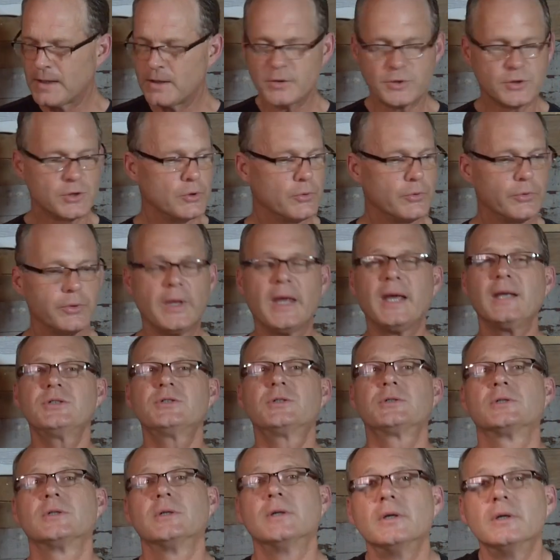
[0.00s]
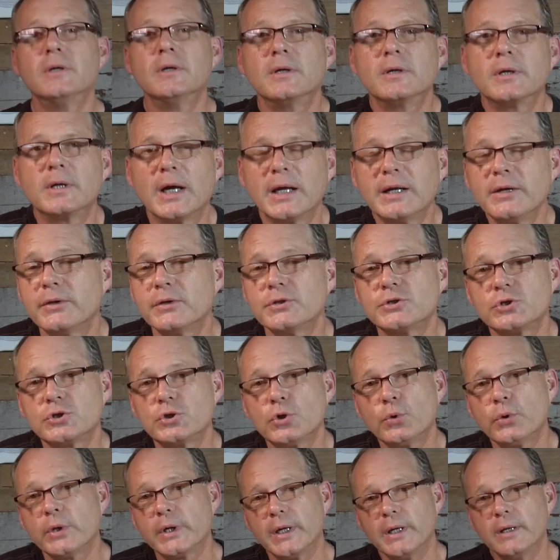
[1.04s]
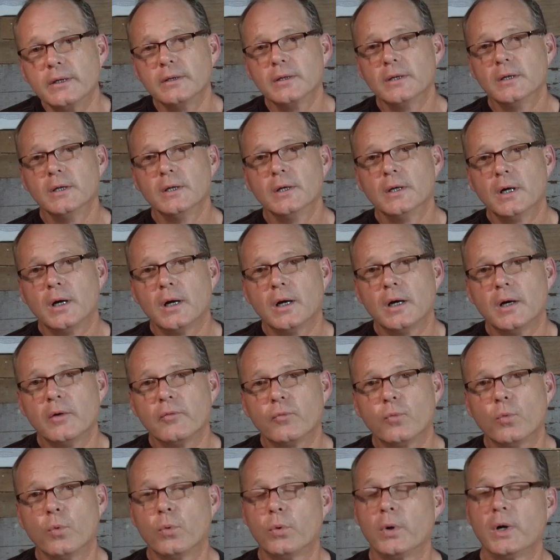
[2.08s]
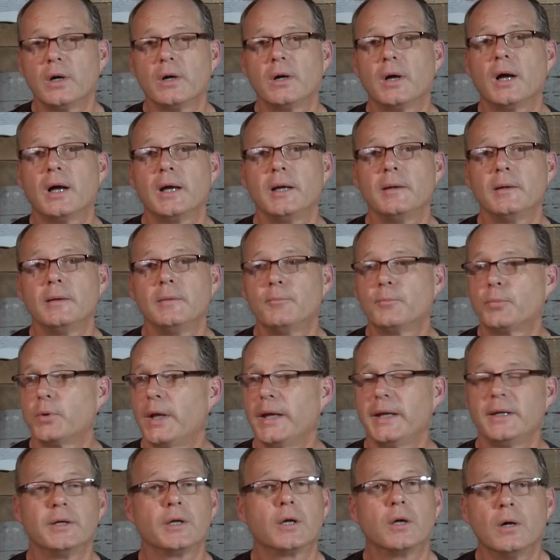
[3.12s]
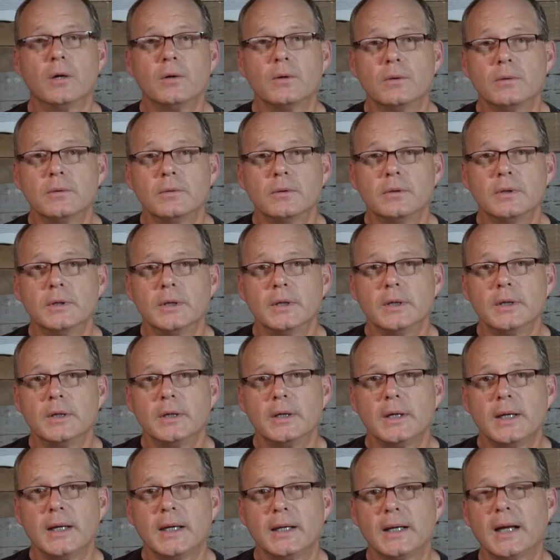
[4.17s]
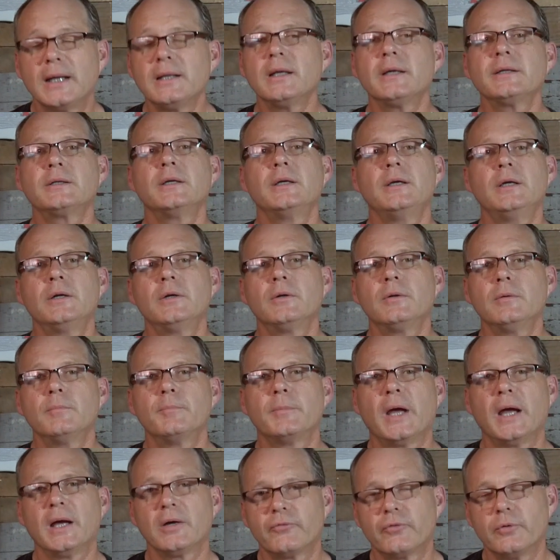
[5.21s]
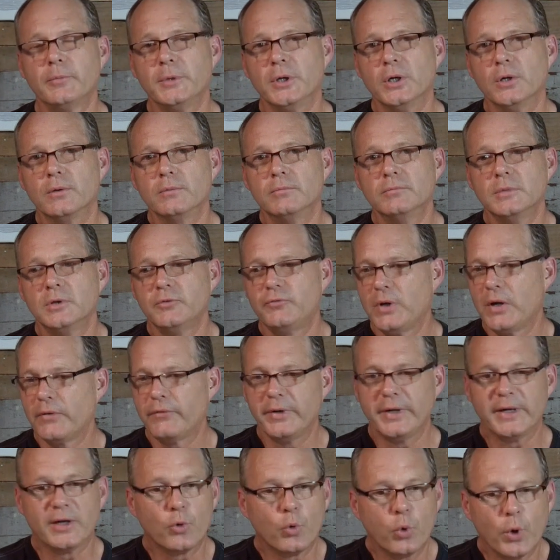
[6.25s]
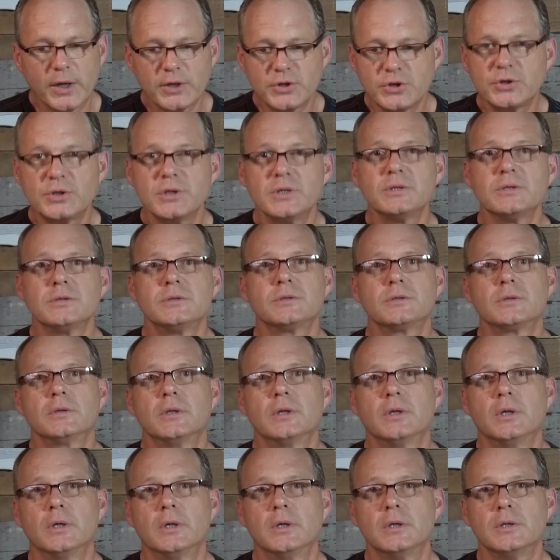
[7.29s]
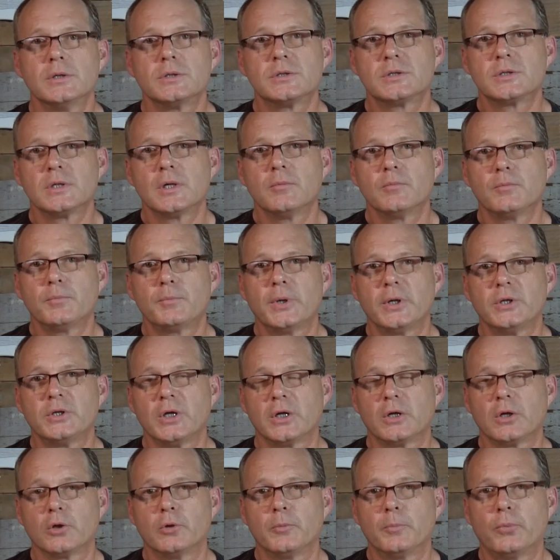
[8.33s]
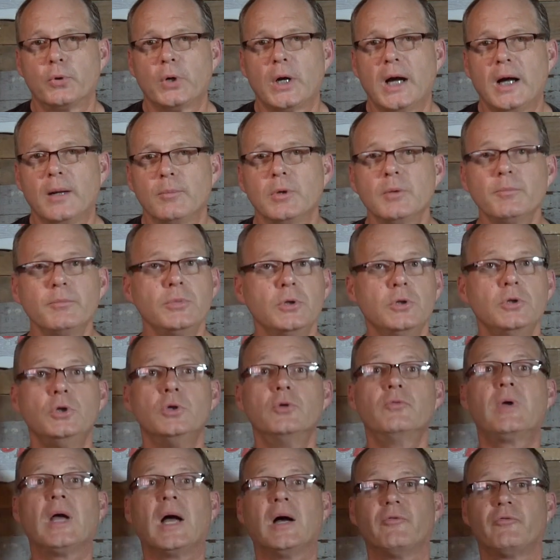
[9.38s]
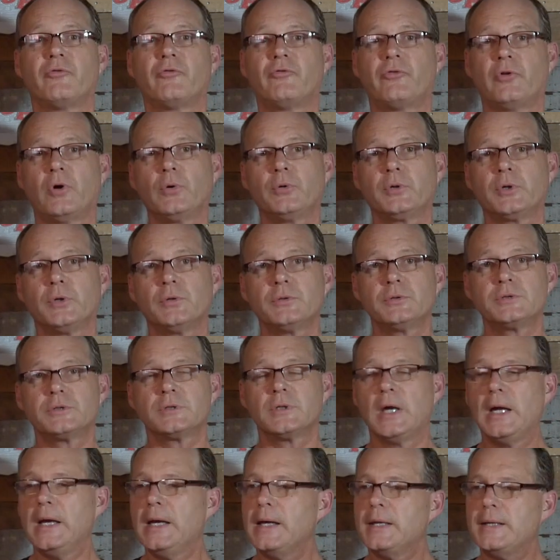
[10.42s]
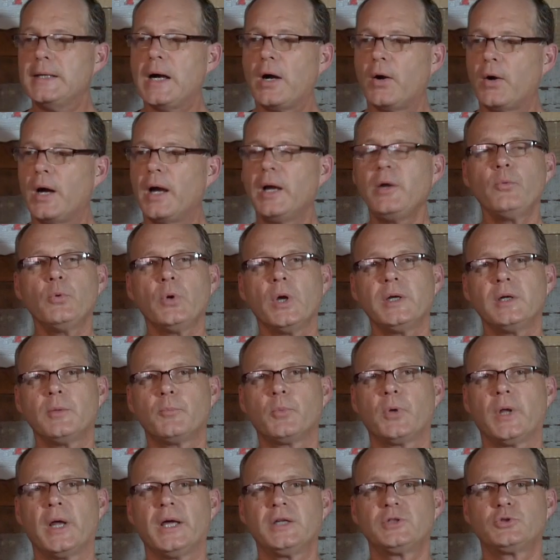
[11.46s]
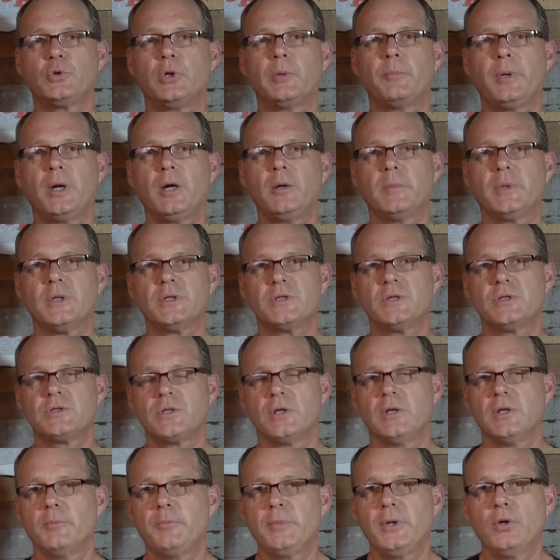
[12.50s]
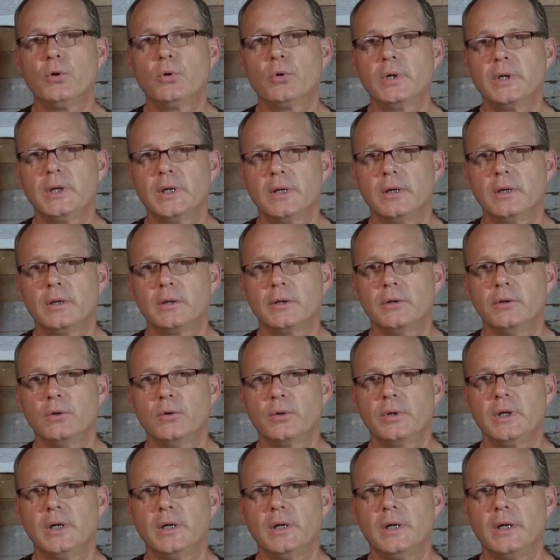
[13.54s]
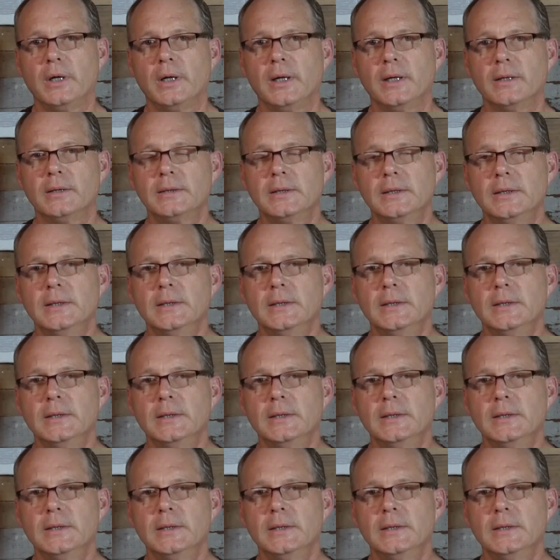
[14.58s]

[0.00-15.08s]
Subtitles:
So that's kind of the story of where I plan to go. And I'd like to hear back from you. If you have any questions, some particular problem, you've got photos. Now, I run a plaster repair business in the Peoria, Illinois area.